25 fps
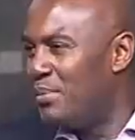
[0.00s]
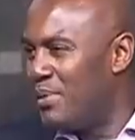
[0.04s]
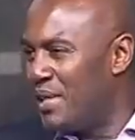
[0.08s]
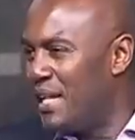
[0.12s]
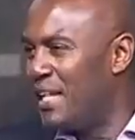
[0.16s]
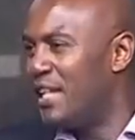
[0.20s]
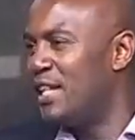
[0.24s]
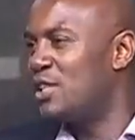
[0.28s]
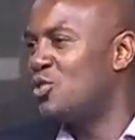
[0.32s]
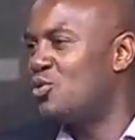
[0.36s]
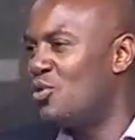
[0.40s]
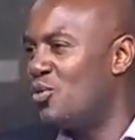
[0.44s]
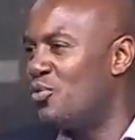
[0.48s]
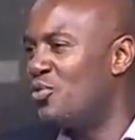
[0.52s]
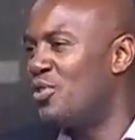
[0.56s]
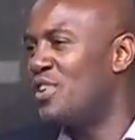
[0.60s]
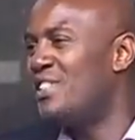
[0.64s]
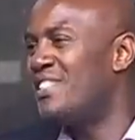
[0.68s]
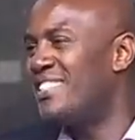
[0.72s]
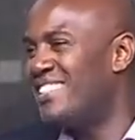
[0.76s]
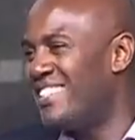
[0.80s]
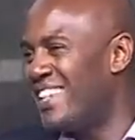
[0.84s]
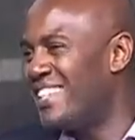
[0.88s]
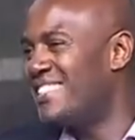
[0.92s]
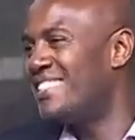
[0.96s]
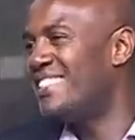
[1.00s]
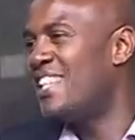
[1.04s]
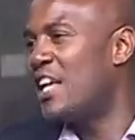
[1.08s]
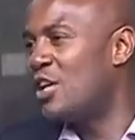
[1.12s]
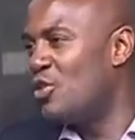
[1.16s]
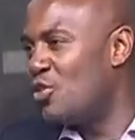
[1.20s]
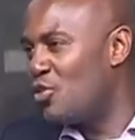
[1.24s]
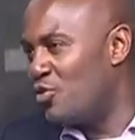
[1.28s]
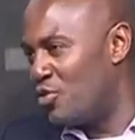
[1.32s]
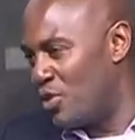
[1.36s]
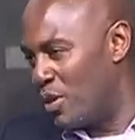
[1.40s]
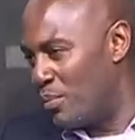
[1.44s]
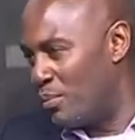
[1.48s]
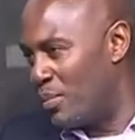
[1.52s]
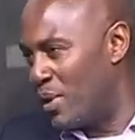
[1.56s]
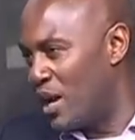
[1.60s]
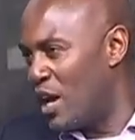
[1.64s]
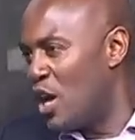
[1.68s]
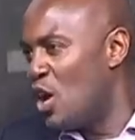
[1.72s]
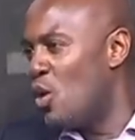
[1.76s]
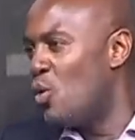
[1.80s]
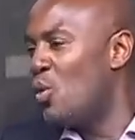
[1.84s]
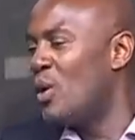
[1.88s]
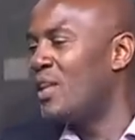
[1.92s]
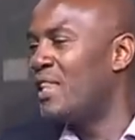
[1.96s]
delegates conference last year in November
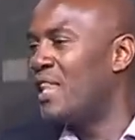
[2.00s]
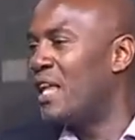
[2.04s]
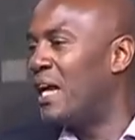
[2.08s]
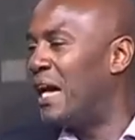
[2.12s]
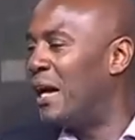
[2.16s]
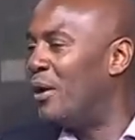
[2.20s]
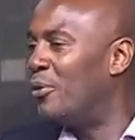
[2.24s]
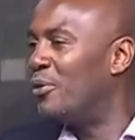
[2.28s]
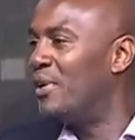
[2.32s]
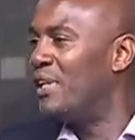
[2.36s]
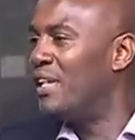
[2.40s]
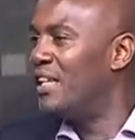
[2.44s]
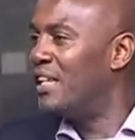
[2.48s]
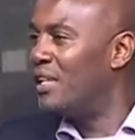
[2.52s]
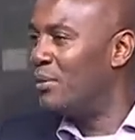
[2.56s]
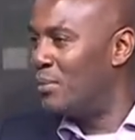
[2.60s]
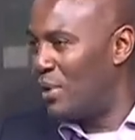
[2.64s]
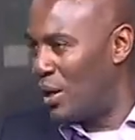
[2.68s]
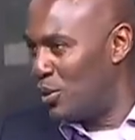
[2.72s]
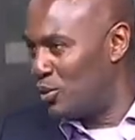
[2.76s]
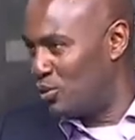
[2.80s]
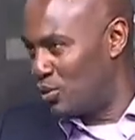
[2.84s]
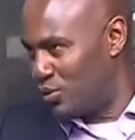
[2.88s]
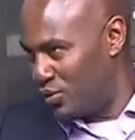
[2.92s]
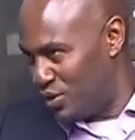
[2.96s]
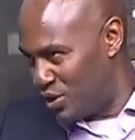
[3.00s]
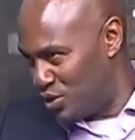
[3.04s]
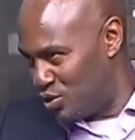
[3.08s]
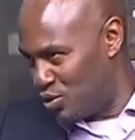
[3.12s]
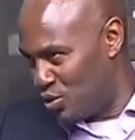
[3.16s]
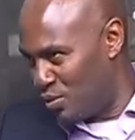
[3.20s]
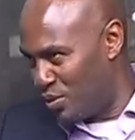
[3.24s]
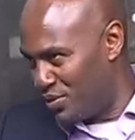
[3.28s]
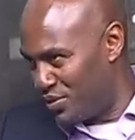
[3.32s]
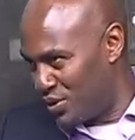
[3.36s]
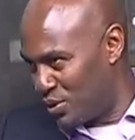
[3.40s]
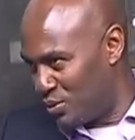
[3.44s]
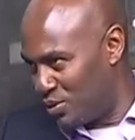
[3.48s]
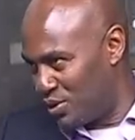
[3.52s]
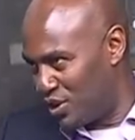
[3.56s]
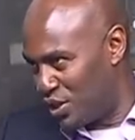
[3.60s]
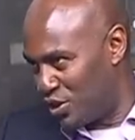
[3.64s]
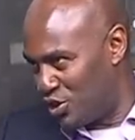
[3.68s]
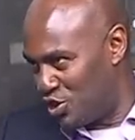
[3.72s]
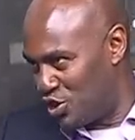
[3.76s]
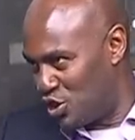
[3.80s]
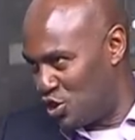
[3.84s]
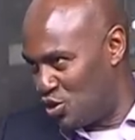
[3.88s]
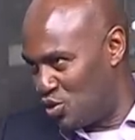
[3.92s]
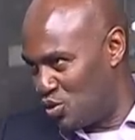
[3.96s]
when they were him out of the job of Secretary
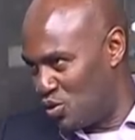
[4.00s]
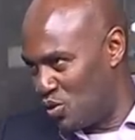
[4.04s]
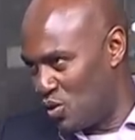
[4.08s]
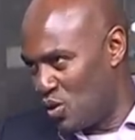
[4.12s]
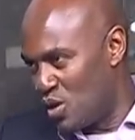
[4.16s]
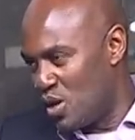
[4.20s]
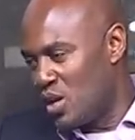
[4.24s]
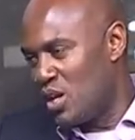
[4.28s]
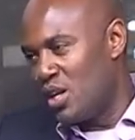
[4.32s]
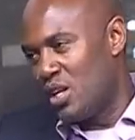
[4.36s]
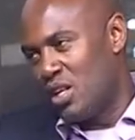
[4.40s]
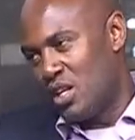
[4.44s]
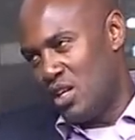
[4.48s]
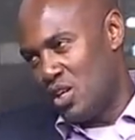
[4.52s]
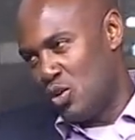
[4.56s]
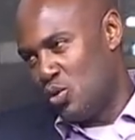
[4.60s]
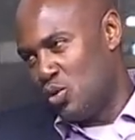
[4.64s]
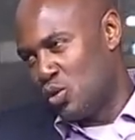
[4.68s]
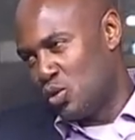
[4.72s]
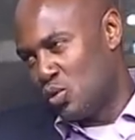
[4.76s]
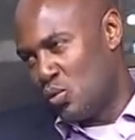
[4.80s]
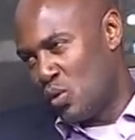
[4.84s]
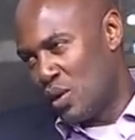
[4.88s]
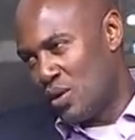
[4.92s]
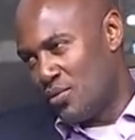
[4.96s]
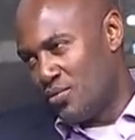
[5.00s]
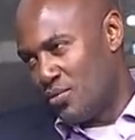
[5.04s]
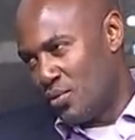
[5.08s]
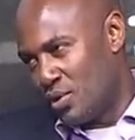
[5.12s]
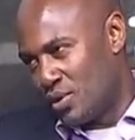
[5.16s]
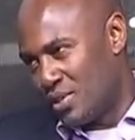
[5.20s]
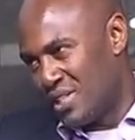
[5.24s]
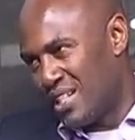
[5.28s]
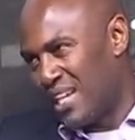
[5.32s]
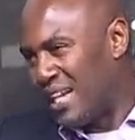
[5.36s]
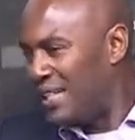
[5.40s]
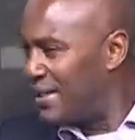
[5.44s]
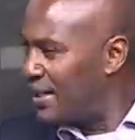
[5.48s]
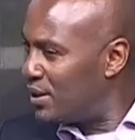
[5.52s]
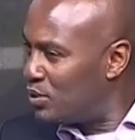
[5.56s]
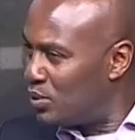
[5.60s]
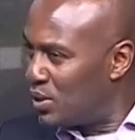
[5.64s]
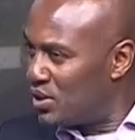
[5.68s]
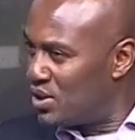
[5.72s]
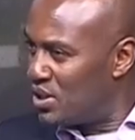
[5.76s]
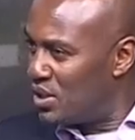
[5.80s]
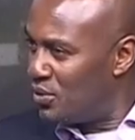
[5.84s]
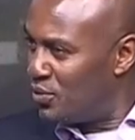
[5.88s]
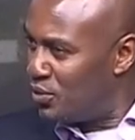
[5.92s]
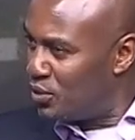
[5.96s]
General. He got one vote, and that was
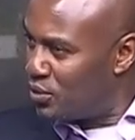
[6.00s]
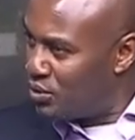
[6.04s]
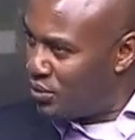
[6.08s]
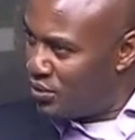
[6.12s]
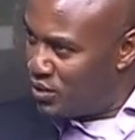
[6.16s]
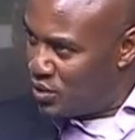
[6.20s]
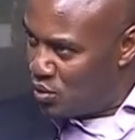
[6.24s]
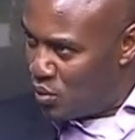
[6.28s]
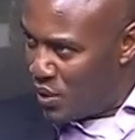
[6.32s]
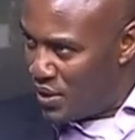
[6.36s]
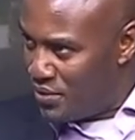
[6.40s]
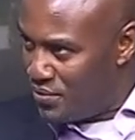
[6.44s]
the vote of his wife.